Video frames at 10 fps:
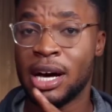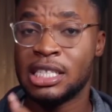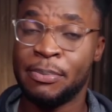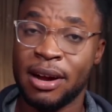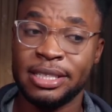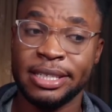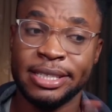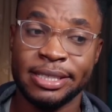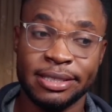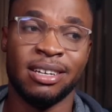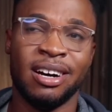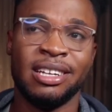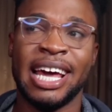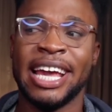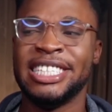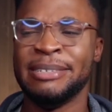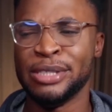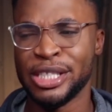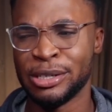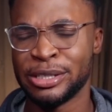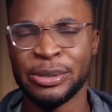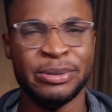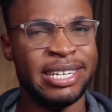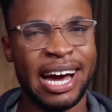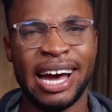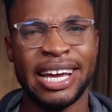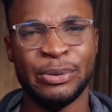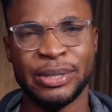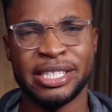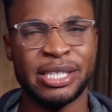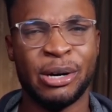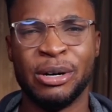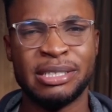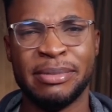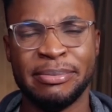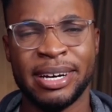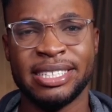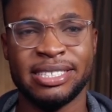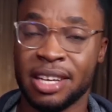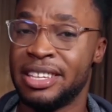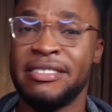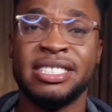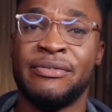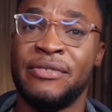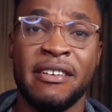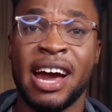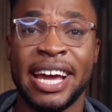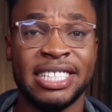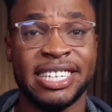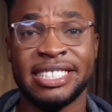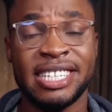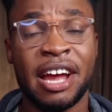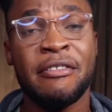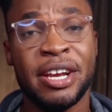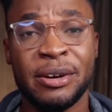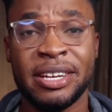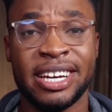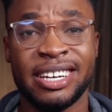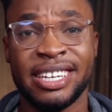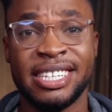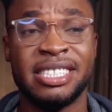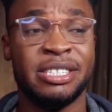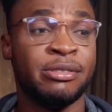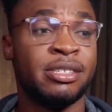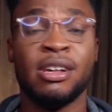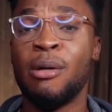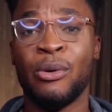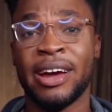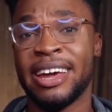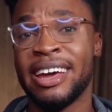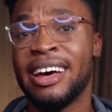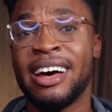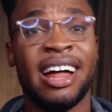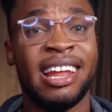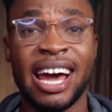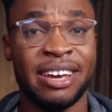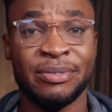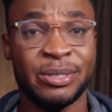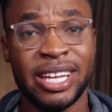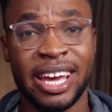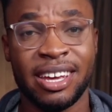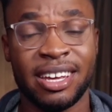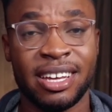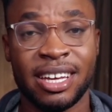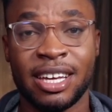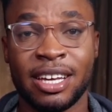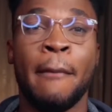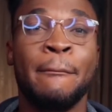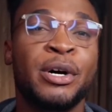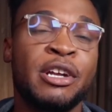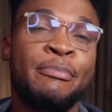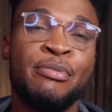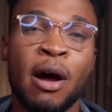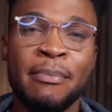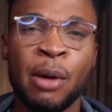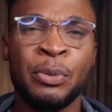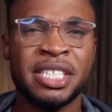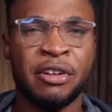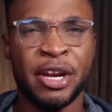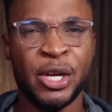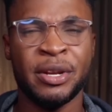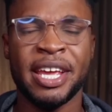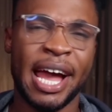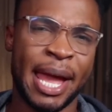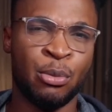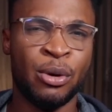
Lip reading: the worst part is, unlike Jim Jones who died with his cult members, there is a very high chance that Credonia is still somewhere alive today. But the problem with Credonia